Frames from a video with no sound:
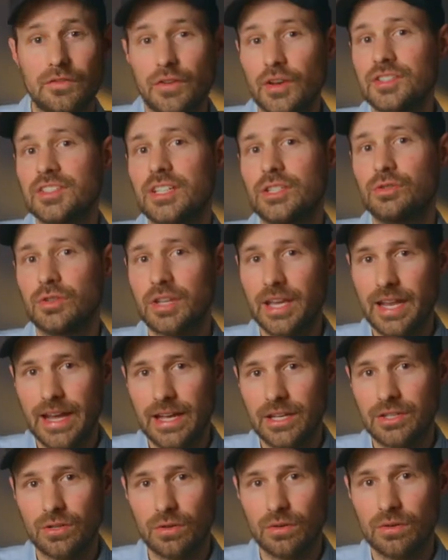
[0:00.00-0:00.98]
first I took it
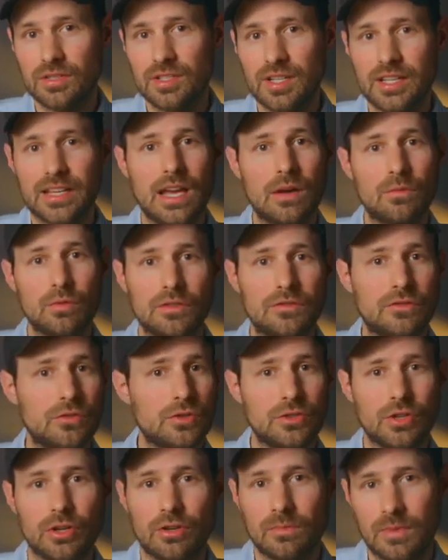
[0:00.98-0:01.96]
outdoors like I would for a
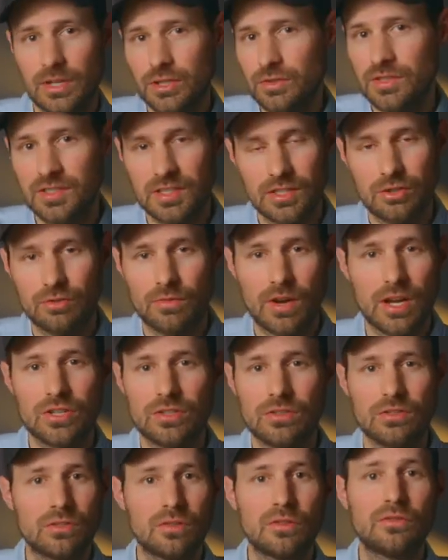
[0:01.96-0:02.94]
documentary
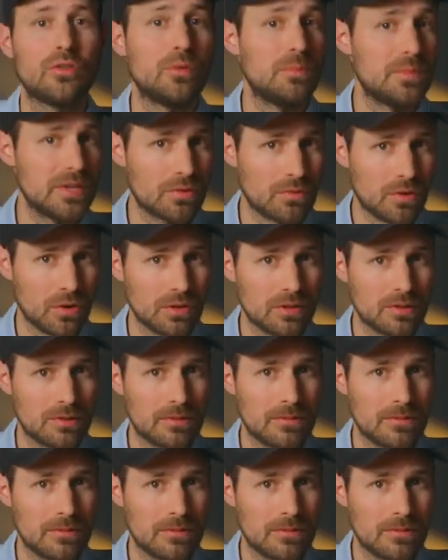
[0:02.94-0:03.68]
situation or for B-roll.